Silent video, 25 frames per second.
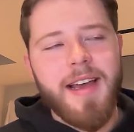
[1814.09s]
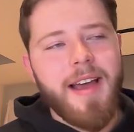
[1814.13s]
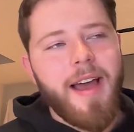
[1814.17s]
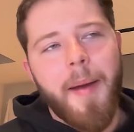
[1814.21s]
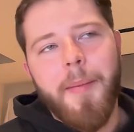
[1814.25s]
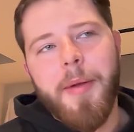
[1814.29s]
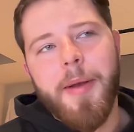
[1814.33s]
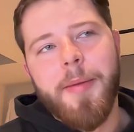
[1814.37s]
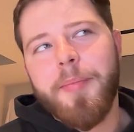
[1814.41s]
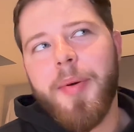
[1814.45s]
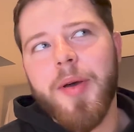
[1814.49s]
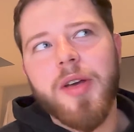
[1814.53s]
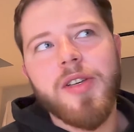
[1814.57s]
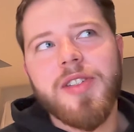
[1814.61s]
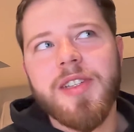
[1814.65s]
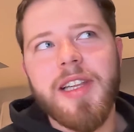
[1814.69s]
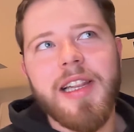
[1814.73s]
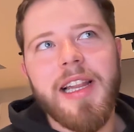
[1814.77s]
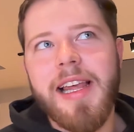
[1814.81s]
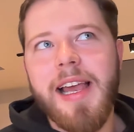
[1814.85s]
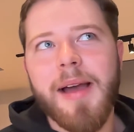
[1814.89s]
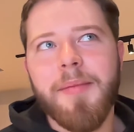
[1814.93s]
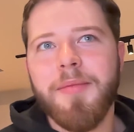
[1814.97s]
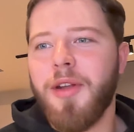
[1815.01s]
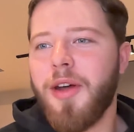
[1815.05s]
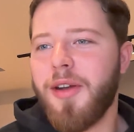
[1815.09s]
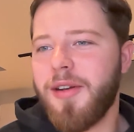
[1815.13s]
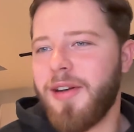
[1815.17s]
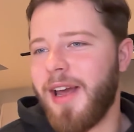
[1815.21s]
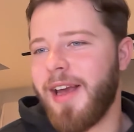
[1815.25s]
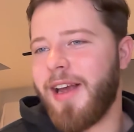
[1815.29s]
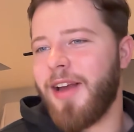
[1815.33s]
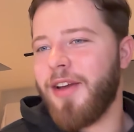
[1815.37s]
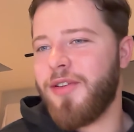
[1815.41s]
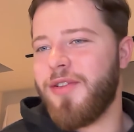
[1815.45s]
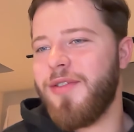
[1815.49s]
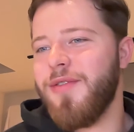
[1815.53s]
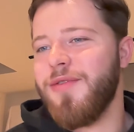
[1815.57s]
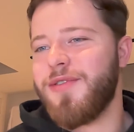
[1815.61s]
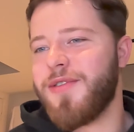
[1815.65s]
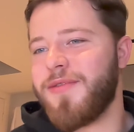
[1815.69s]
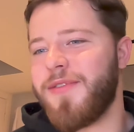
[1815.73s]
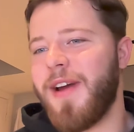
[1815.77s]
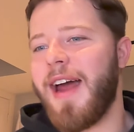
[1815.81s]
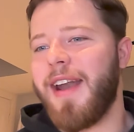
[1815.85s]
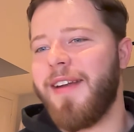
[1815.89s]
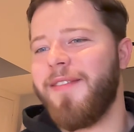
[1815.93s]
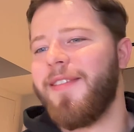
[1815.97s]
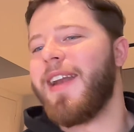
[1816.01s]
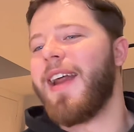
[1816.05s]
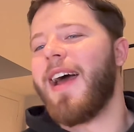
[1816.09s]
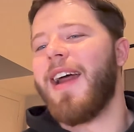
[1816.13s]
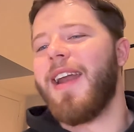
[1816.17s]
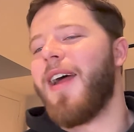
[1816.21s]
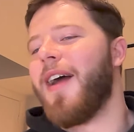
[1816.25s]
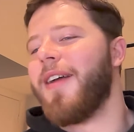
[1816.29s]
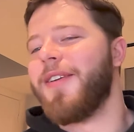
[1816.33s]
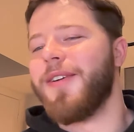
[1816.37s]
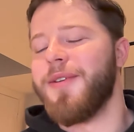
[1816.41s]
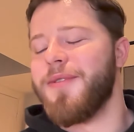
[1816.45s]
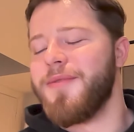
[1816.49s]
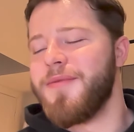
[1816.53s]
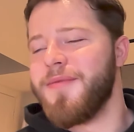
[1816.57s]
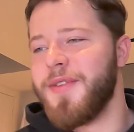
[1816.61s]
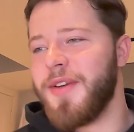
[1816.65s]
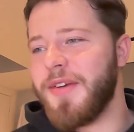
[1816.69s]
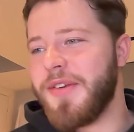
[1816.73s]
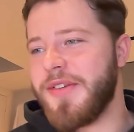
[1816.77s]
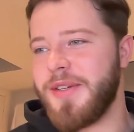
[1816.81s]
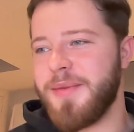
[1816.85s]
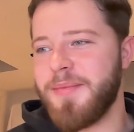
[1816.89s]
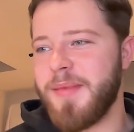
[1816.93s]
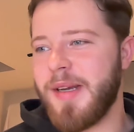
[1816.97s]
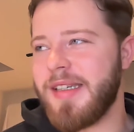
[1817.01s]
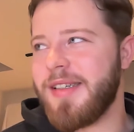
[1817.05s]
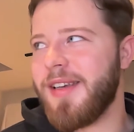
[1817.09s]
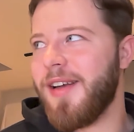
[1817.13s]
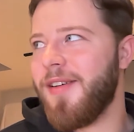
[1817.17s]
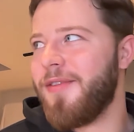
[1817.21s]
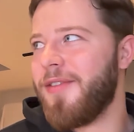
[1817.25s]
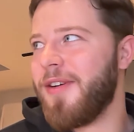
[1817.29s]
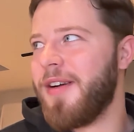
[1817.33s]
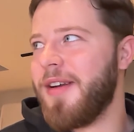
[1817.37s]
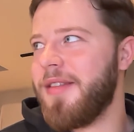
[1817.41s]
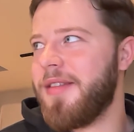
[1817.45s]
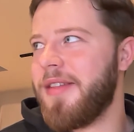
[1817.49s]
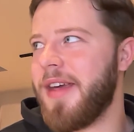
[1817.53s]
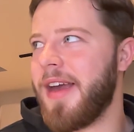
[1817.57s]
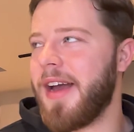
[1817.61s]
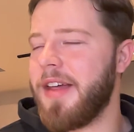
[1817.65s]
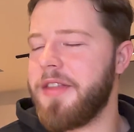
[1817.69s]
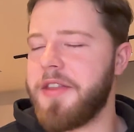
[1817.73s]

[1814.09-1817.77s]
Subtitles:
I mean, personally, I'm not like a huge fan of it. I don't use it myself or anything.